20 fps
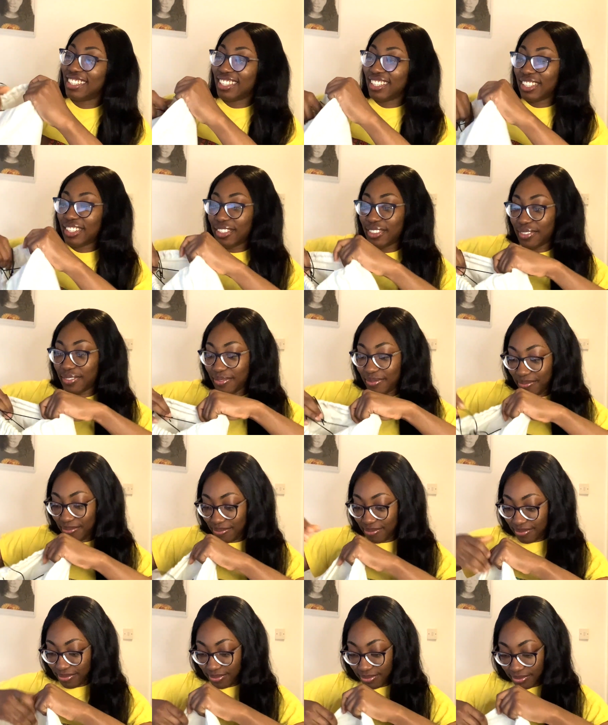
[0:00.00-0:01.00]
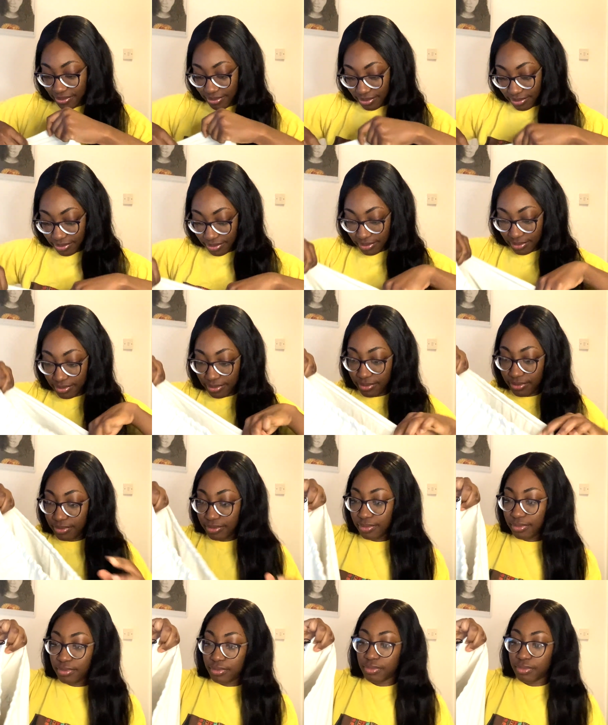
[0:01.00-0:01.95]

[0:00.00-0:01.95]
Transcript: (silence)